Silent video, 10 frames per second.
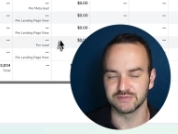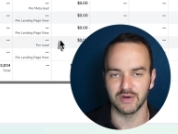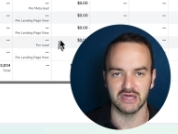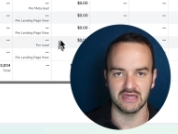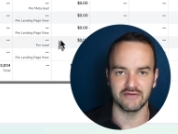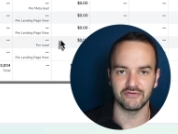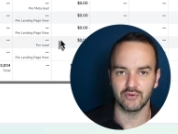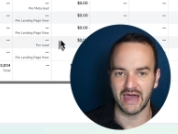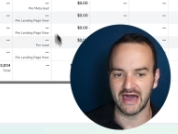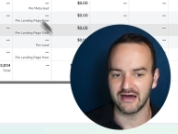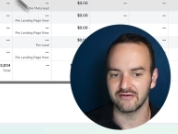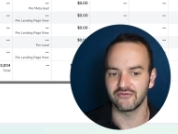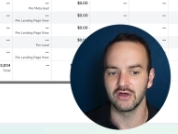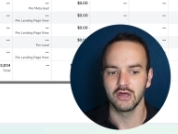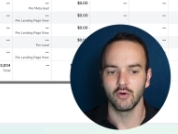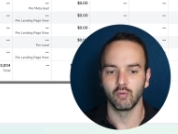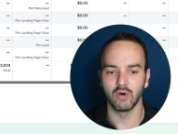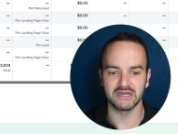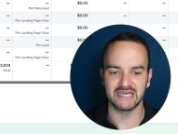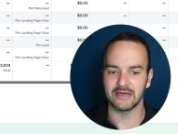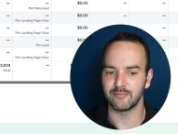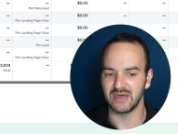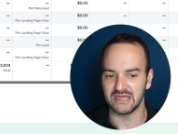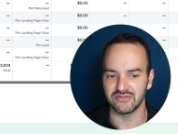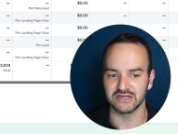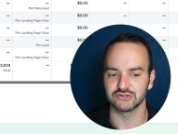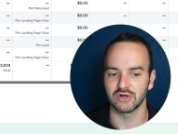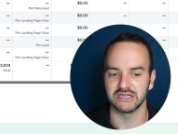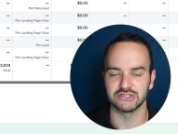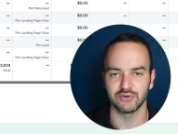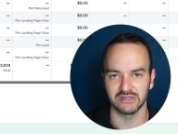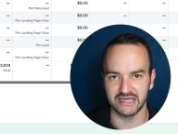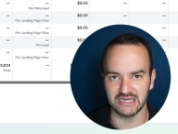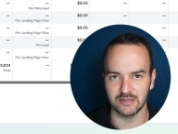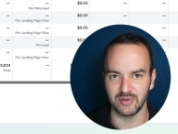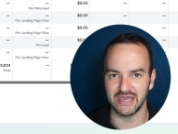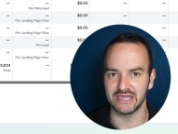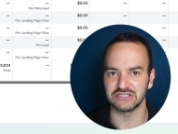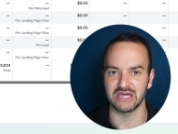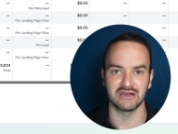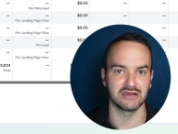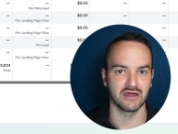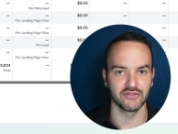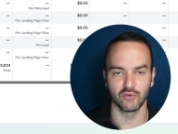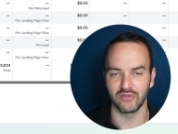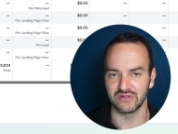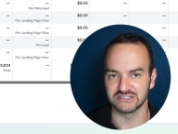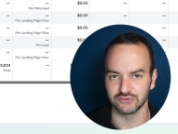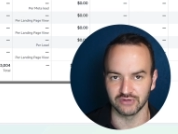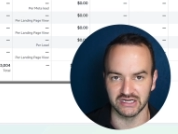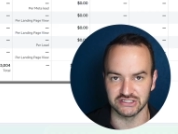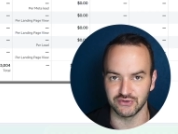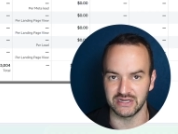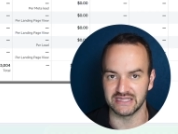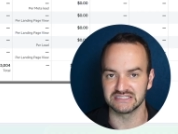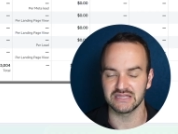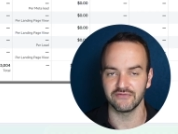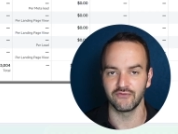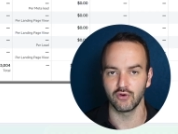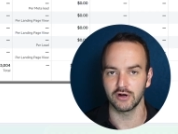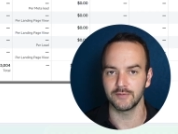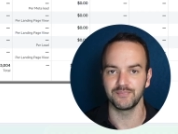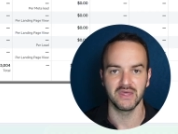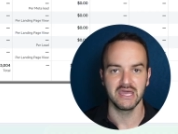But if you have one campaign that is running to a landing page and another one that's running to an instant form,